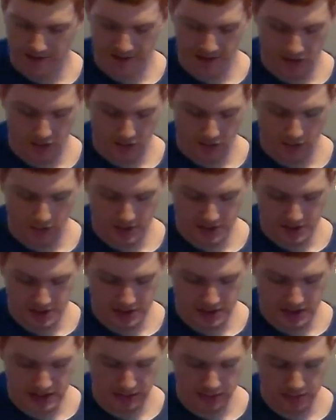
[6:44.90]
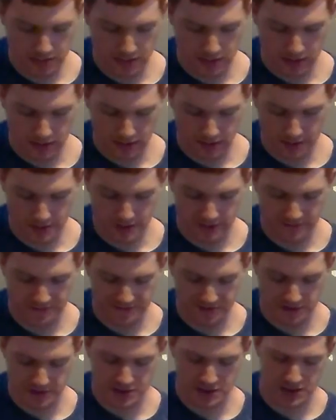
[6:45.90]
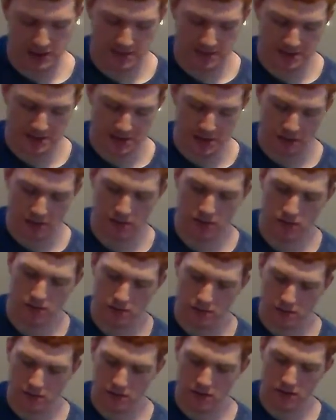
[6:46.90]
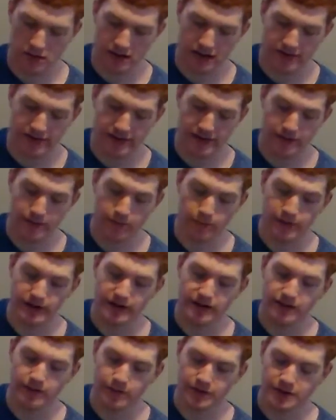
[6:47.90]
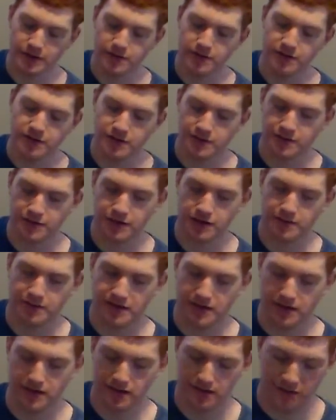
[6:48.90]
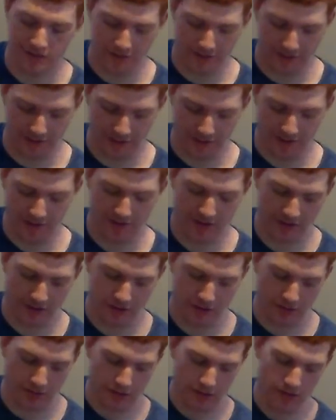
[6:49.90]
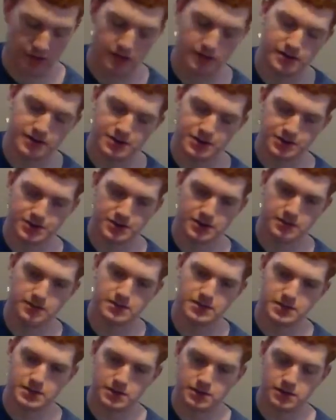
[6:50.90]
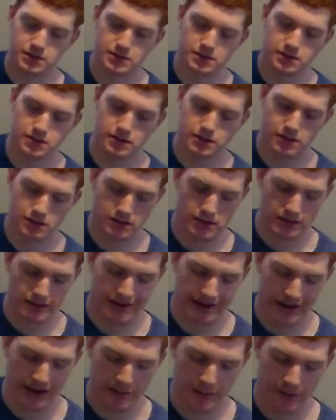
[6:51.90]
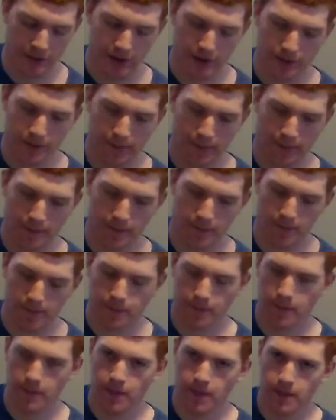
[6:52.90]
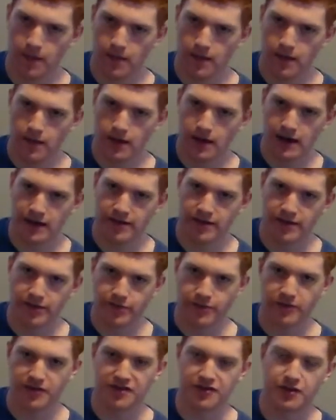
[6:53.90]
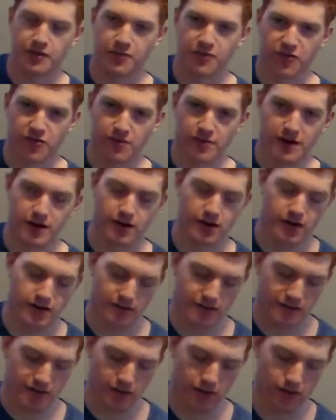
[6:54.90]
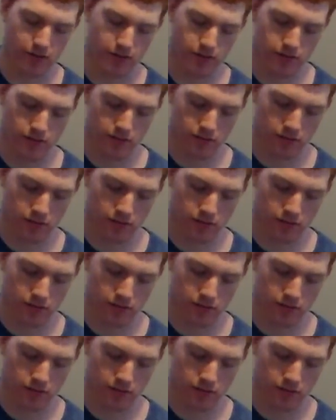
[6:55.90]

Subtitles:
So we just keep our first shape, so, and then we do the 2 strums and 3 strums. So 2 strums, hammer on, and then 3 strums from there on. So